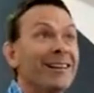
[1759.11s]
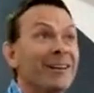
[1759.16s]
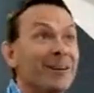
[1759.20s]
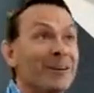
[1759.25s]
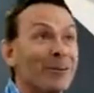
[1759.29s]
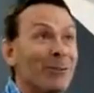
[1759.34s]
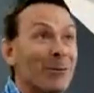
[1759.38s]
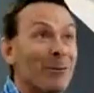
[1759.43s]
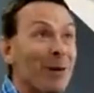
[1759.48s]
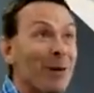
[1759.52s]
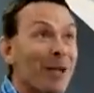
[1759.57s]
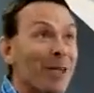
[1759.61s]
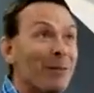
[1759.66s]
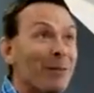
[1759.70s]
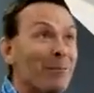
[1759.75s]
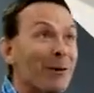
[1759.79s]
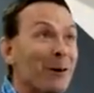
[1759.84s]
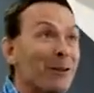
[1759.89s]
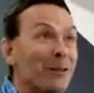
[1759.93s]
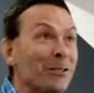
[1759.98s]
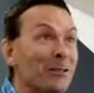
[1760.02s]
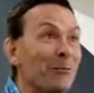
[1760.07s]
So I'm making the
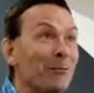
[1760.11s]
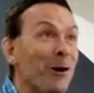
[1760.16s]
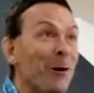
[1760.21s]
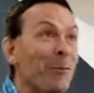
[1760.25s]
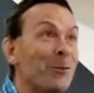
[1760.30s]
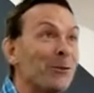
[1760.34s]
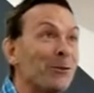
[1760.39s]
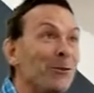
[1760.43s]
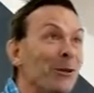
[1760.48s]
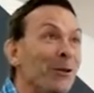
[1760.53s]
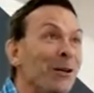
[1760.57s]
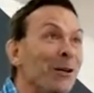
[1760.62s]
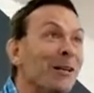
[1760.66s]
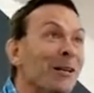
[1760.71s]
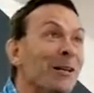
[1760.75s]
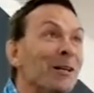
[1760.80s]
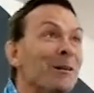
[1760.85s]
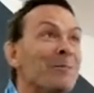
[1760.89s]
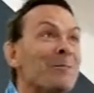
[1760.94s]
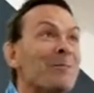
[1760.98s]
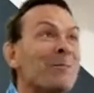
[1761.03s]
most of my opportunity.